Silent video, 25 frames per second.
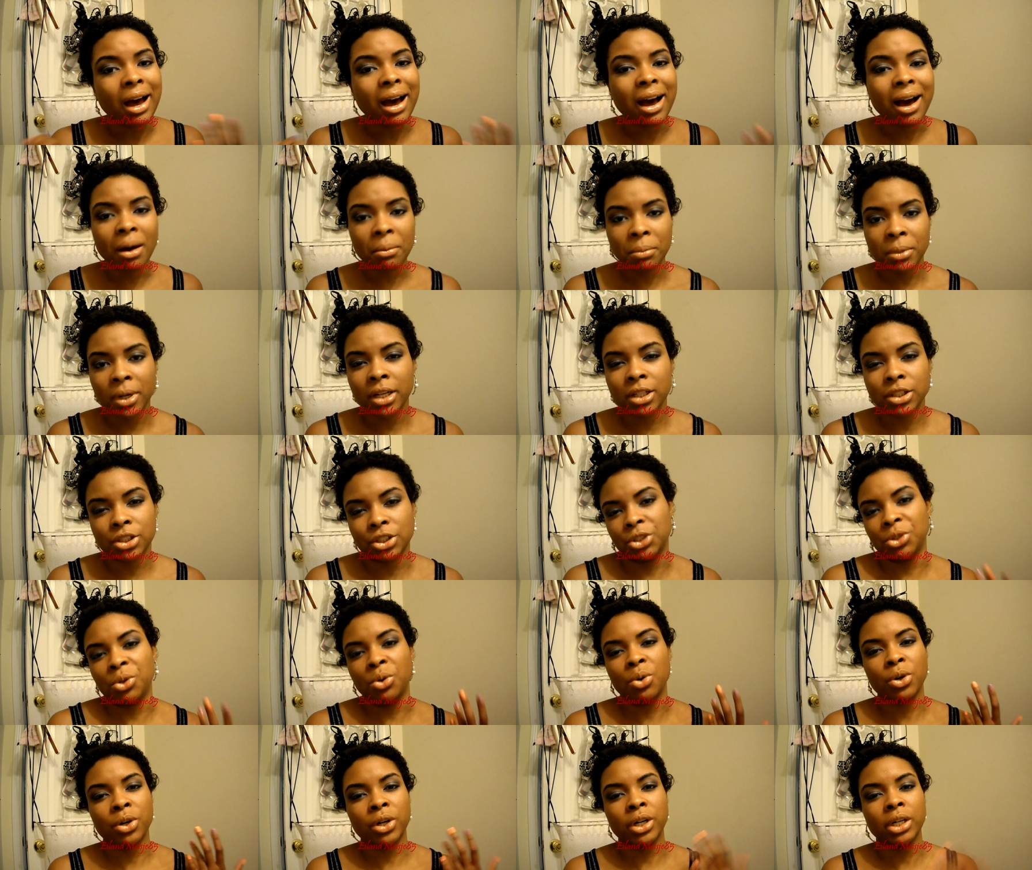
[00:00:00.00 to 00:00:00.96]
I'm not
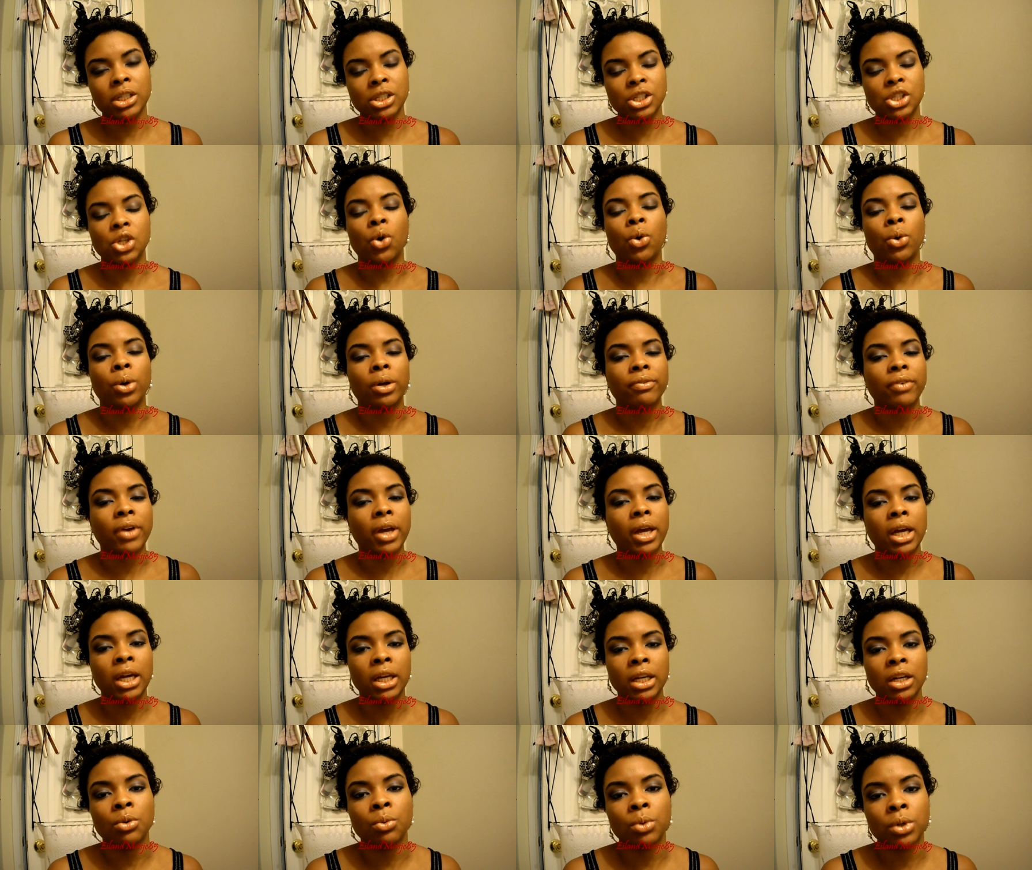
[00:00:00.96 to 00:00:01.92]
sure, so if
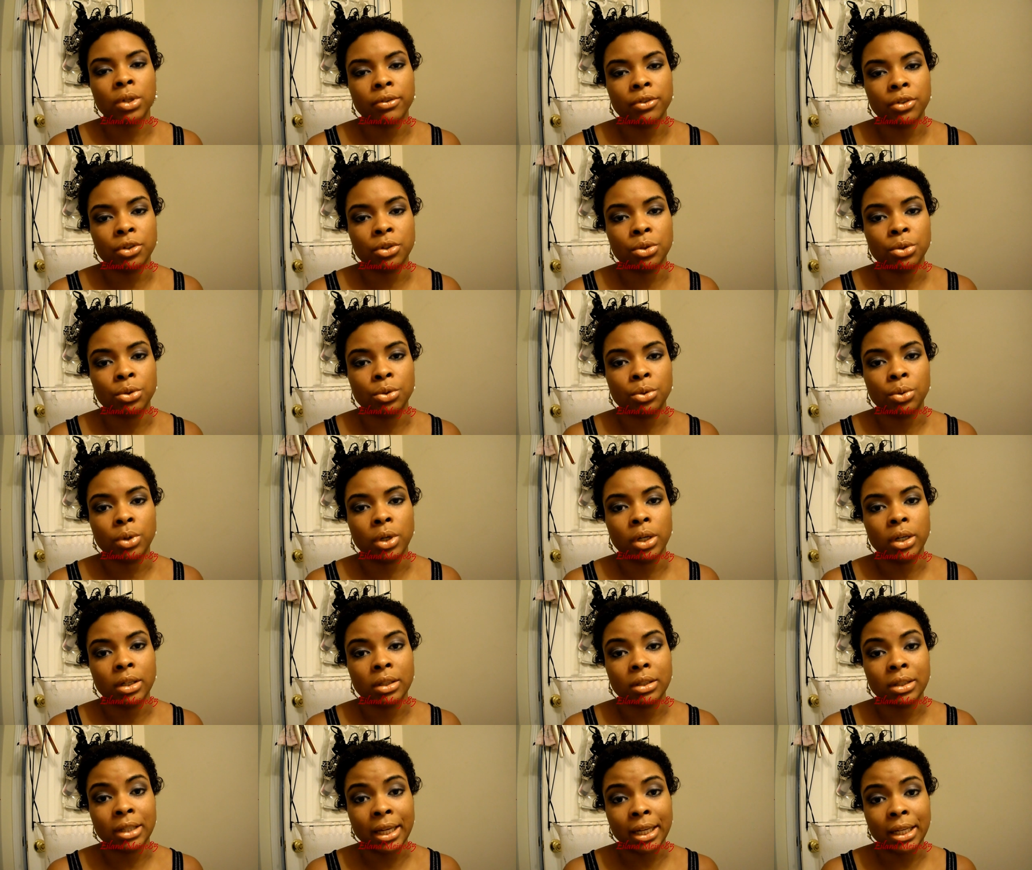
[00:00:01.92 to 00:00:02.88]
any one of you
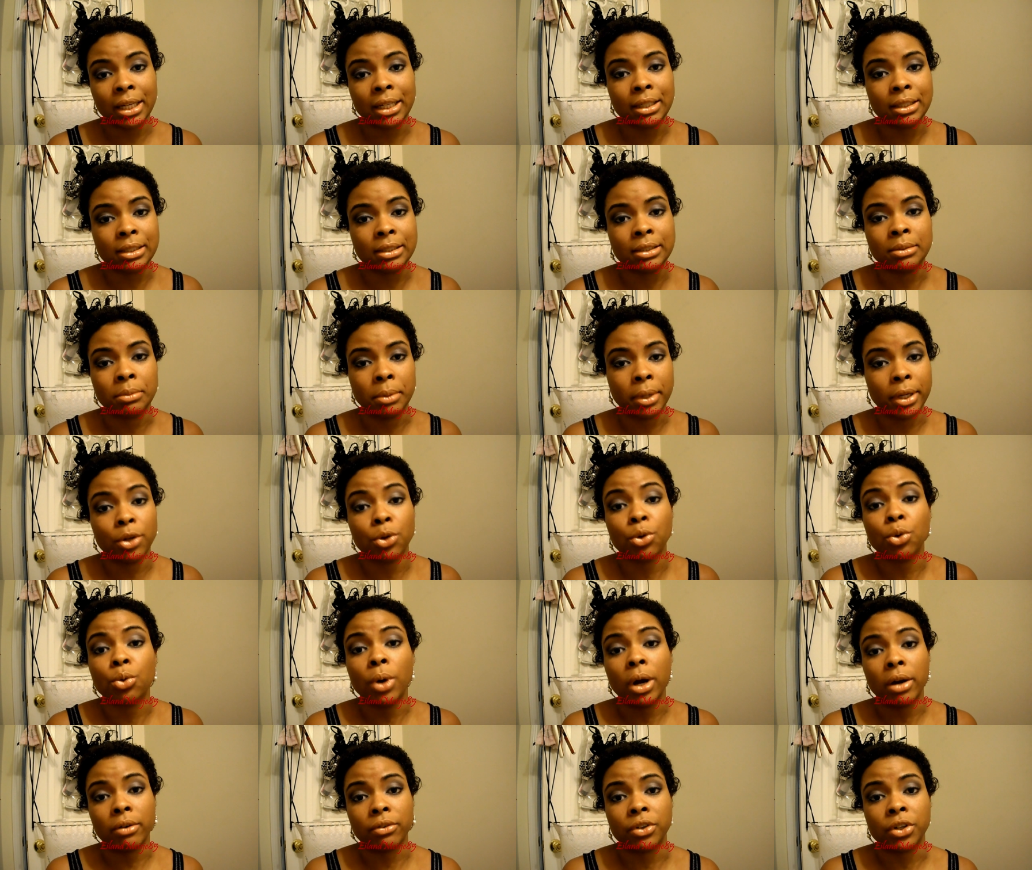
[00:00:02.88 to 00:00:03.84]
ladies, men,
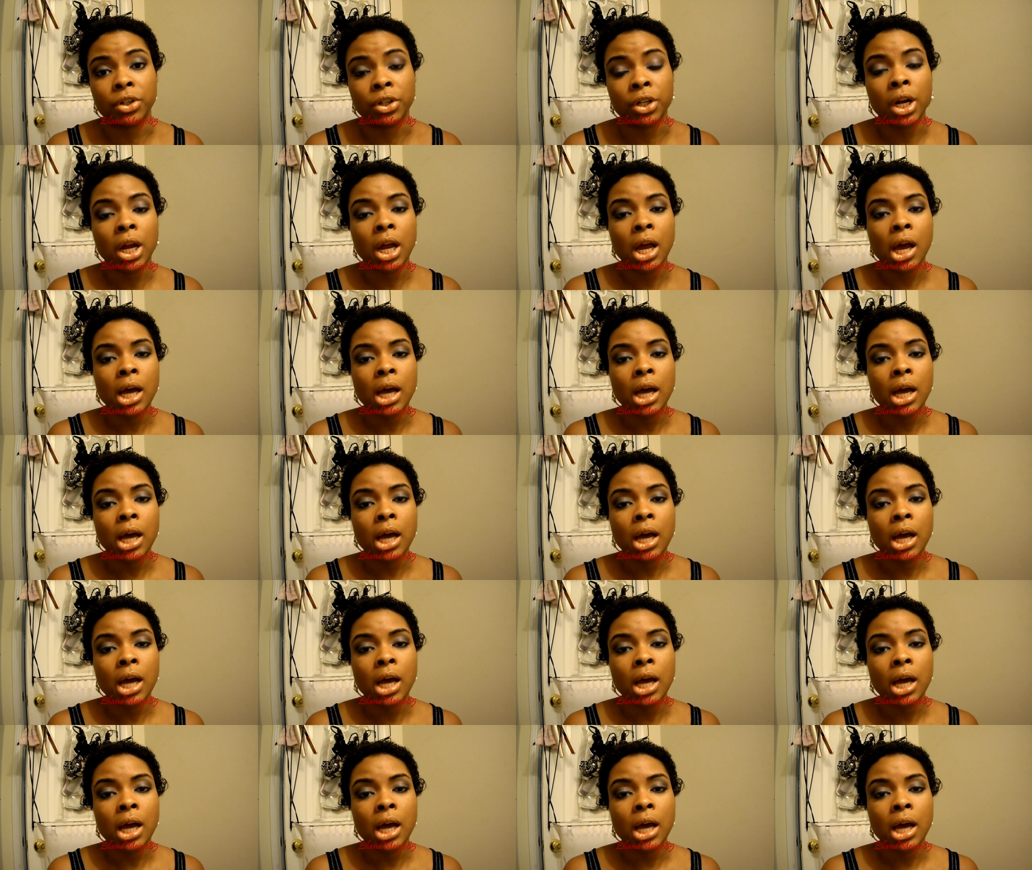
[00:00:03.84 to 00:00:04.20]
whoever,